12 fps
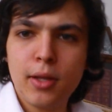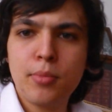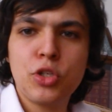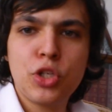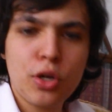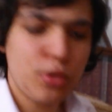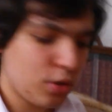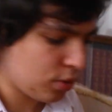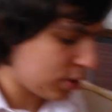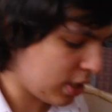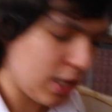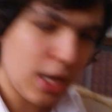let me show you
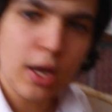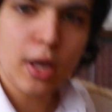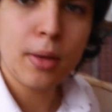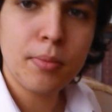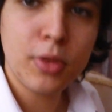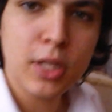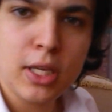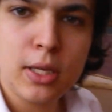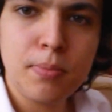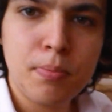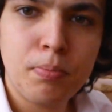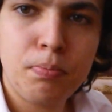the